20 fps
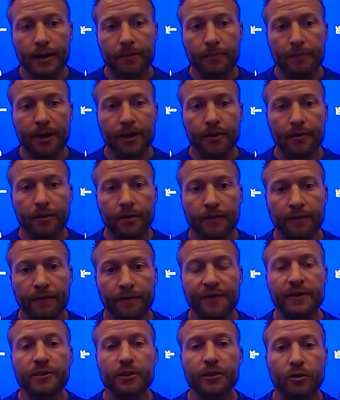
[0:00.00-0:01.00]
But the
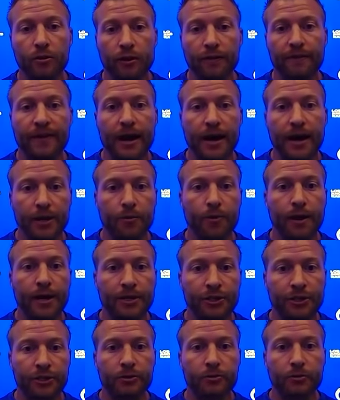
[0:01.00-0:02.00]
physical
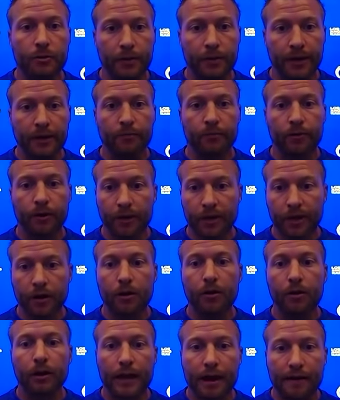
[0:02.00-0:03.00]
evaluations, when we can really
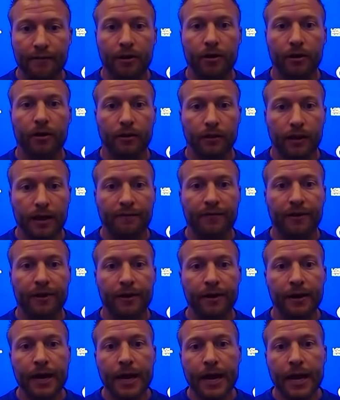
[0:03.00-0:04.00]
go 11 on
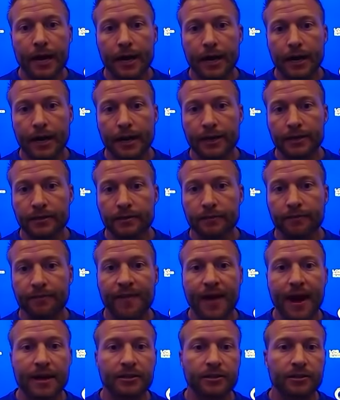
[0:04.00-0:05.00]
11 in some
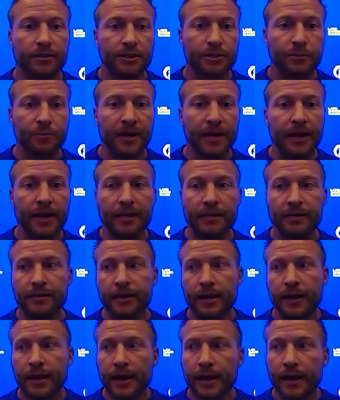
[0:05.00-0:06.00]
faster speeds,
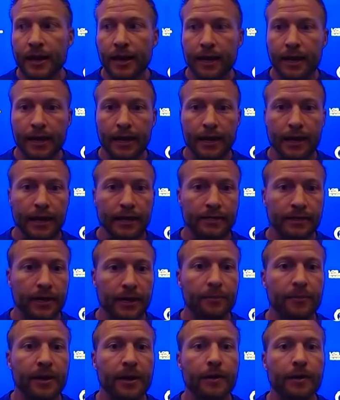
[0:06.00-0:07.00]
is going
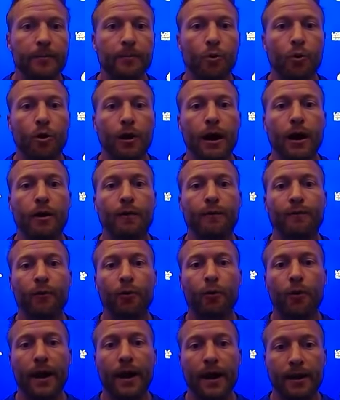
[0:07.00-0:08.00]
to be a more
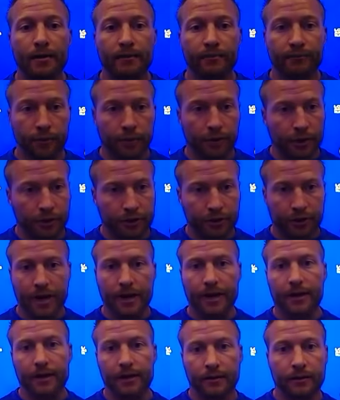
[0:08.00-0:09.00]
helpful way of really
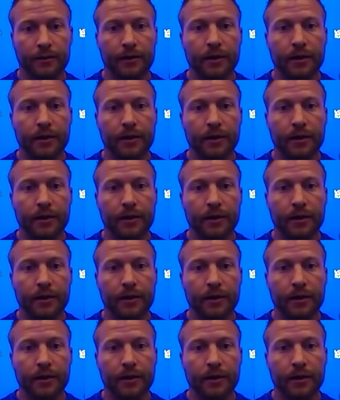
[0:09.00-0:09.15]
trying to